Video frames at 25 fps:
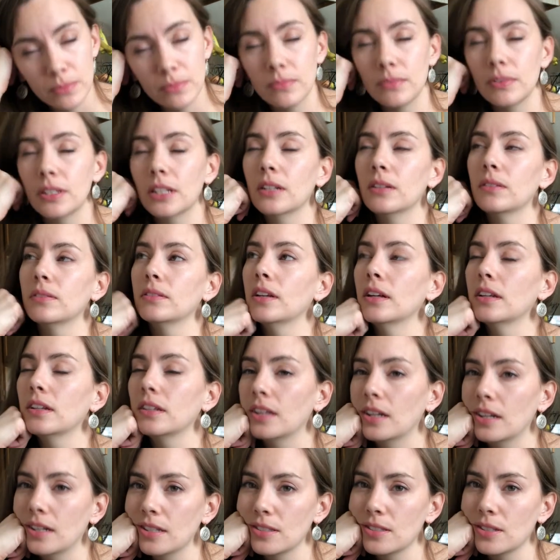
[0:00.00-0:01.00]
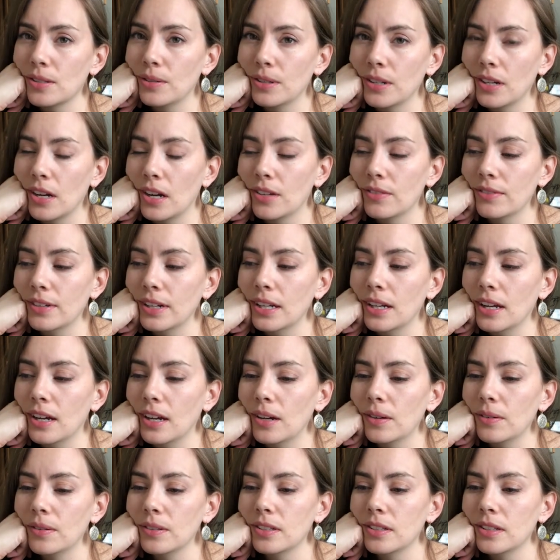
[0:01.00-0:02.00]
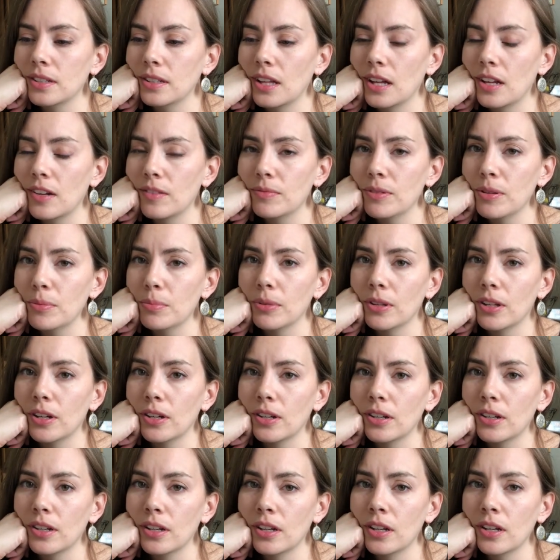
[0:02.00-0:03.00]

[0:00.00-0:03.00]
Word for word: you know, not a lot is going on right now and a lot of people are